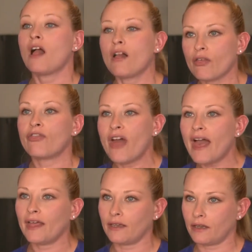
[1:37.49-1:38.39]

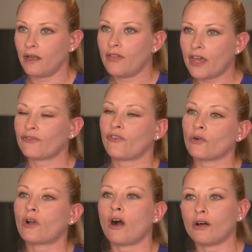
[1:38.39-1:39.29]
then that phone
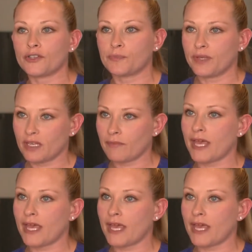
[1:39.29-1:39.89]
call is being made